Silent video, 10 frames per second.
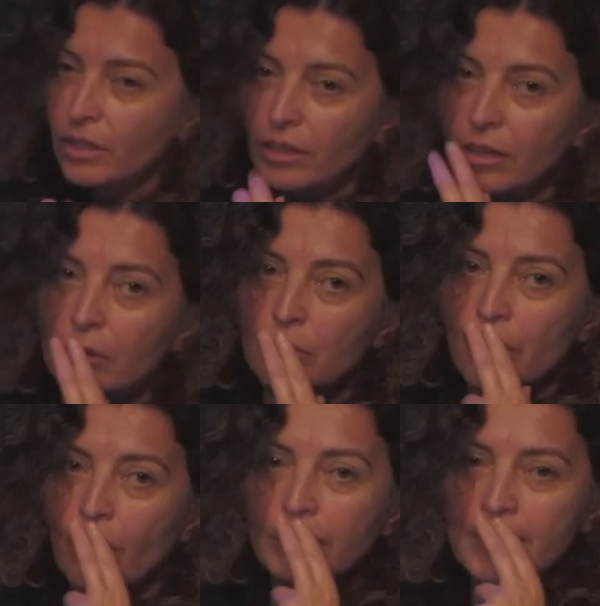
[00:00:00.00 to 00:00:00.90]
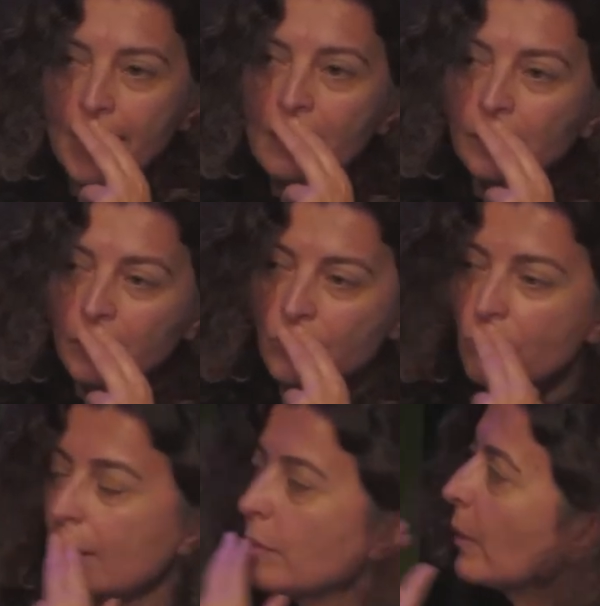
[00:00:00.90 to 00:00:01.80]
of these characters,
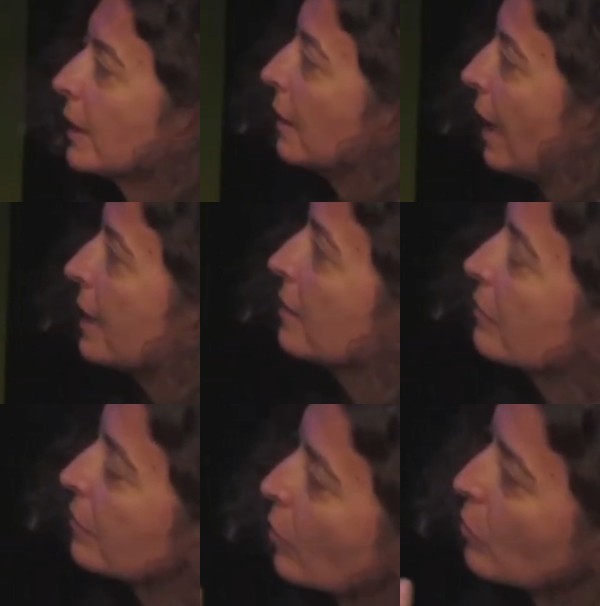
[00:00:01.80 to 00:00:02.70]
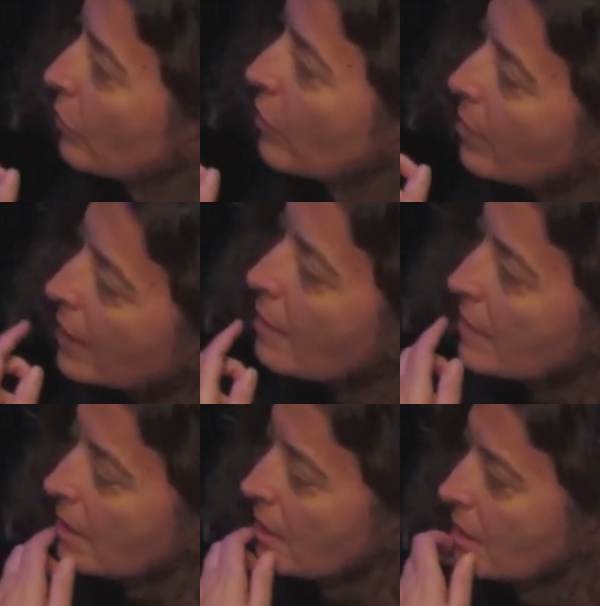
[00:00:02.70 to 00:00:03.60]
right? But what the line from
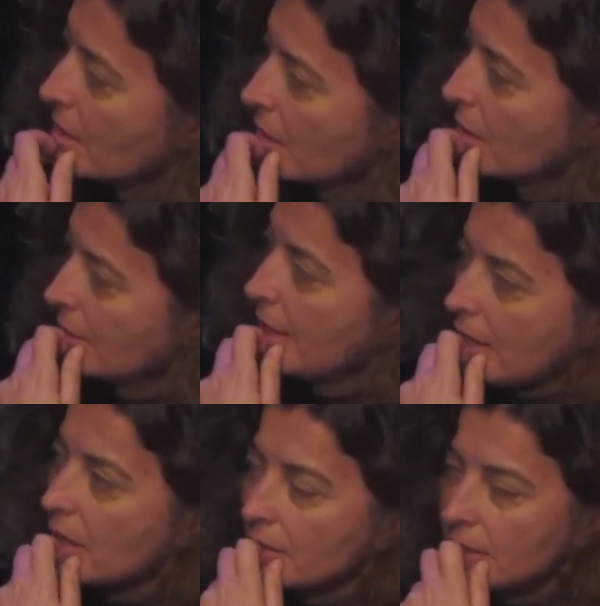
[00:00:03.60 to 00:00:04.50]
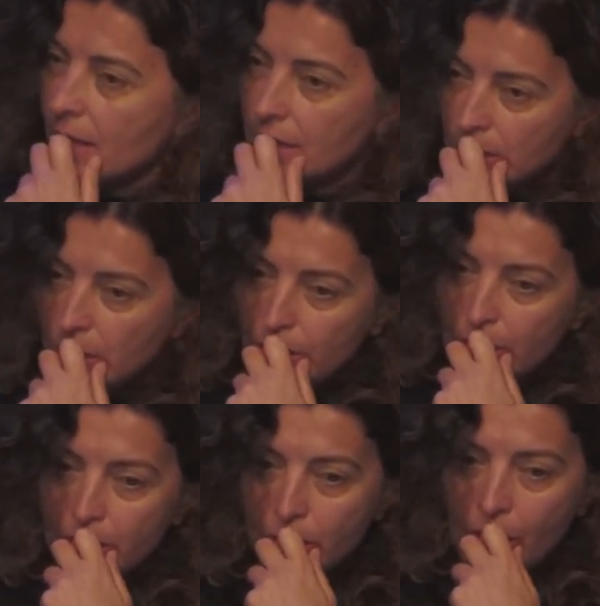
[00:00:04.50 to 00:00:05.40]
Benjamin is saying is that,
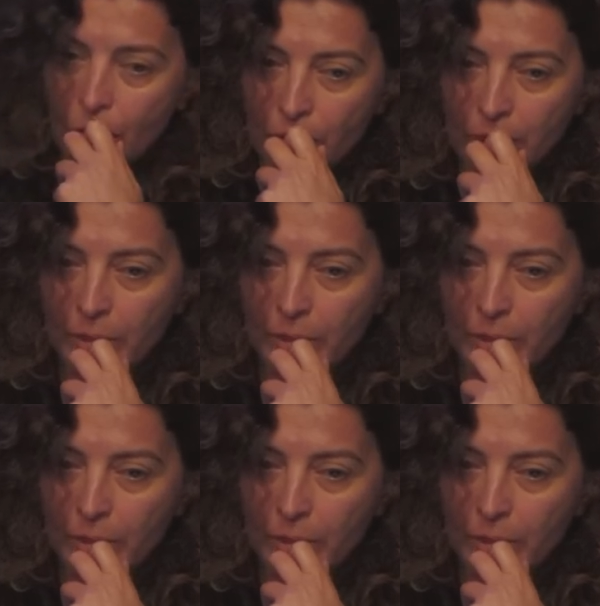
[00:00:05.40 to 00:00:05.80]
you know,